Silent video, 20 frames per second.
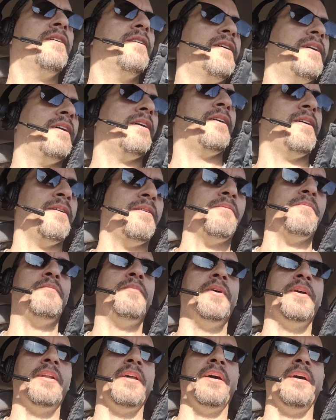
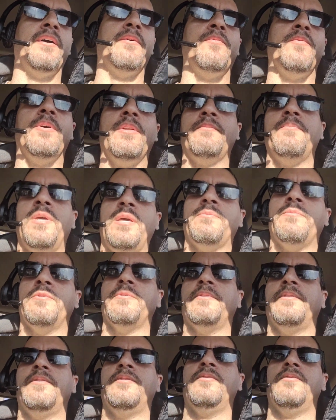But I want to be able
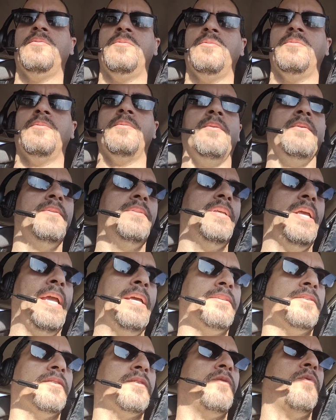to
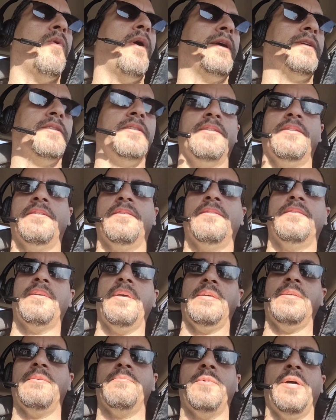answer questions
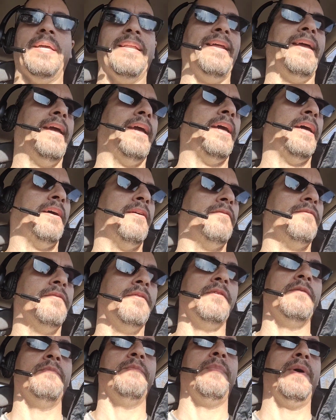that you might have
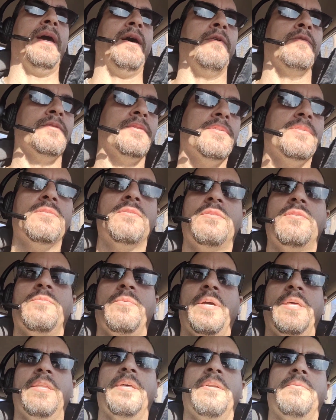about the
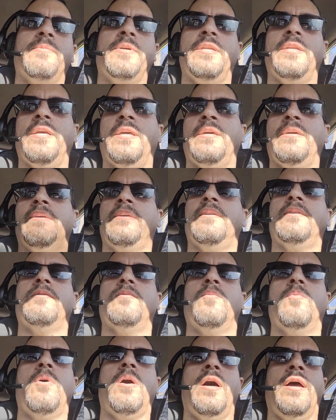way that I'm eating,
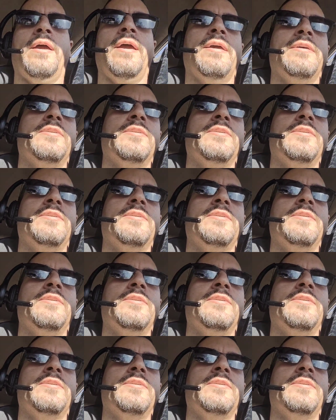why I